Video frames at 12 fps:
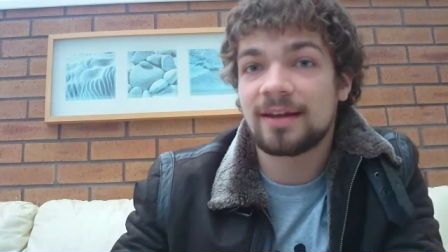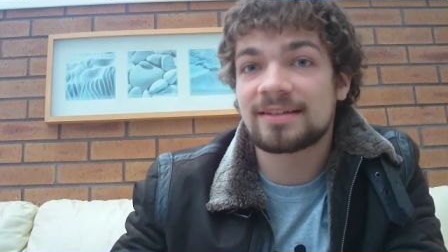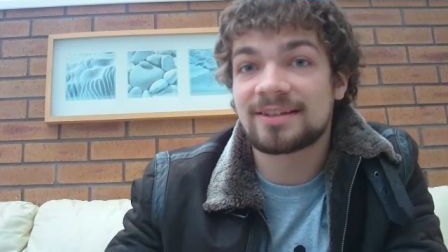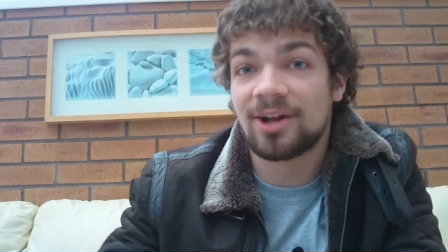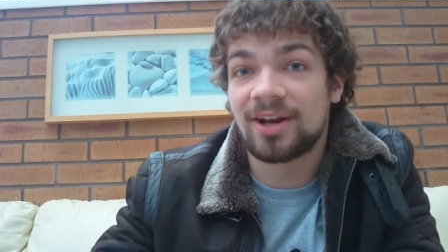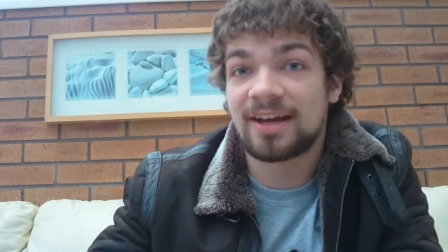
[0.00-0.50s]

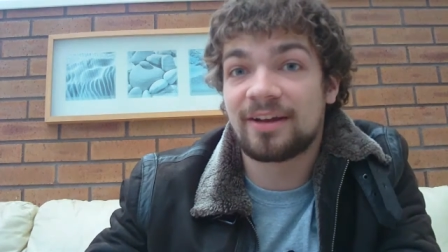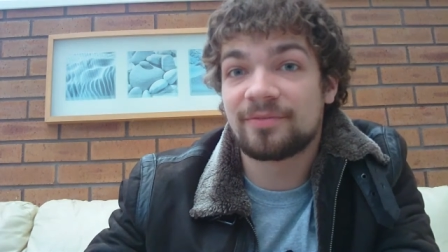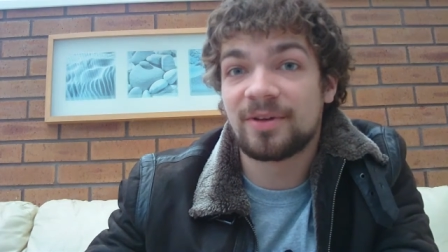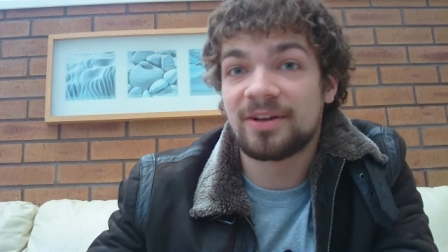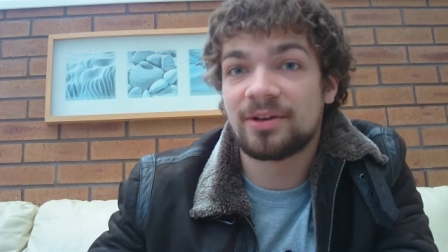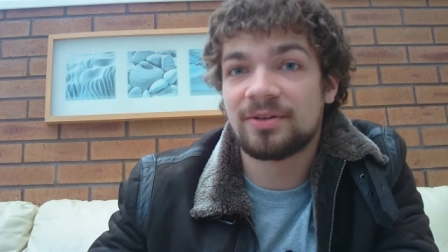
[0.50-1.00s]
it's not like I've
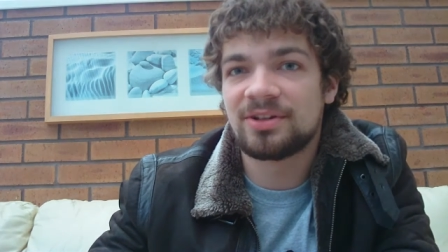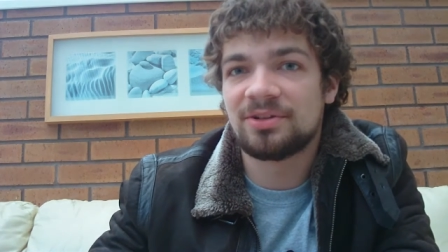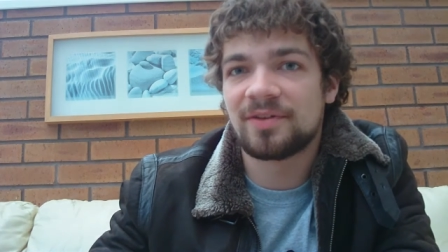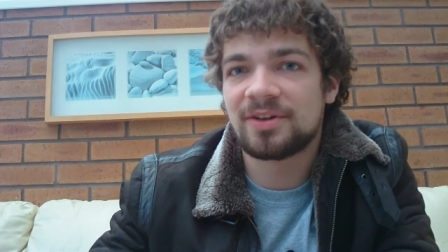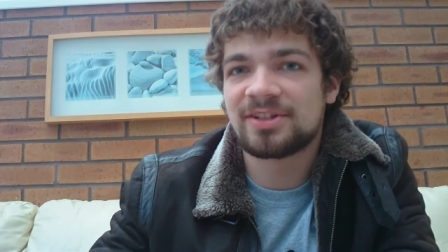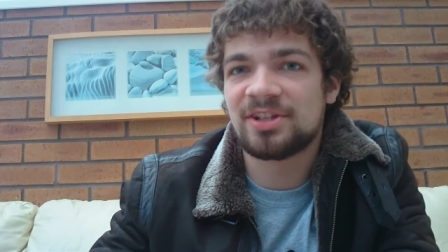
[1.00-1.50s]
been going to
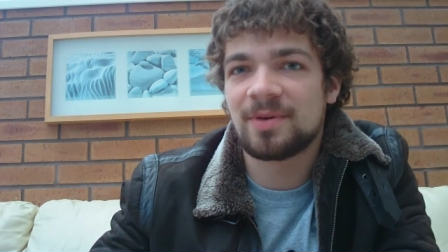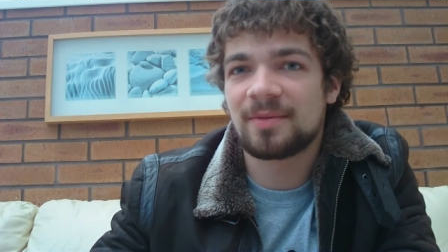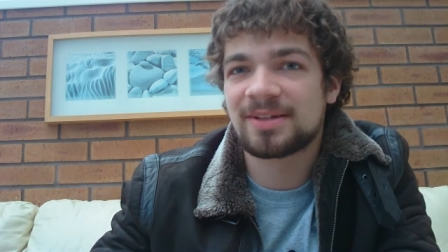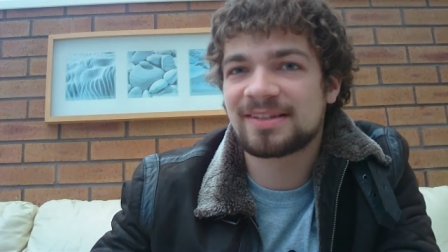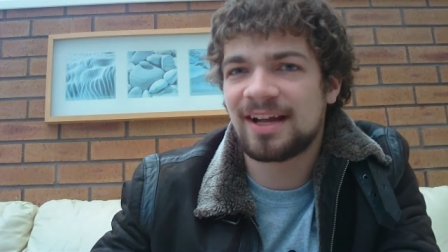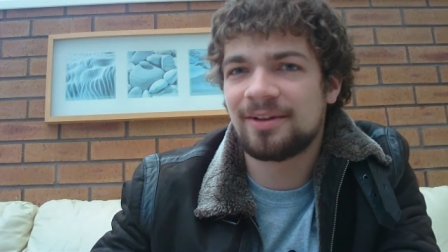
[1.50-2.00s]
university by
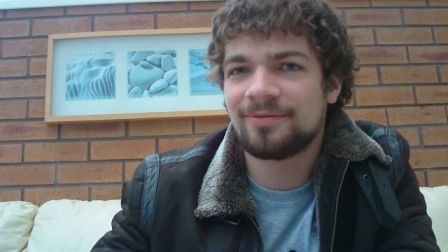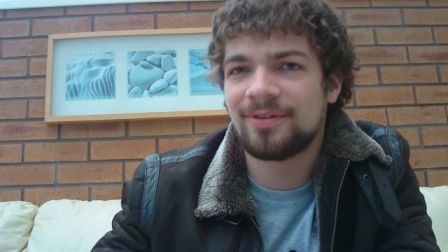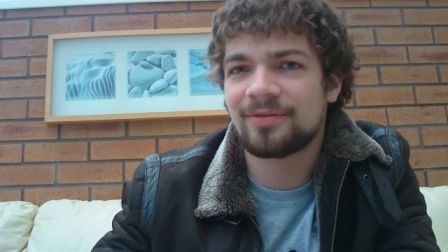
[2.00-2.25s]
myself.